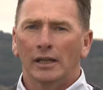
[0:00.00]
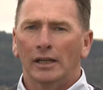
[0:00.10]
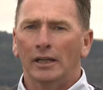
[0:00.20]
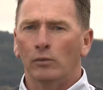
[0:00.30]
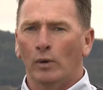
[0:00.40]

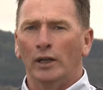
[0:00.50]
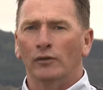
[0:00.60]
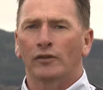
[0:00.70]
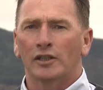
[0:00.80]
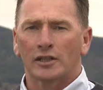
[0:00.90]
eat
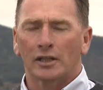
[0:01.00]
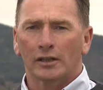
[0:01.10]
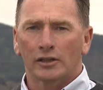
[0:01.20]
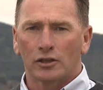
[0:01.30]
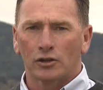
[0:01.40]
wild fish
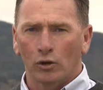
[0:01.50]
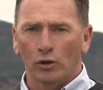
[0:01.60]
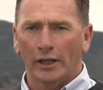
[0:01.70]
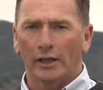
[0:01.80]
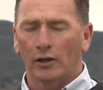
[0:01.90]

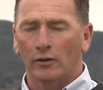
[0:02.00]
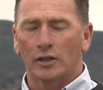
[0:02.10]
solely or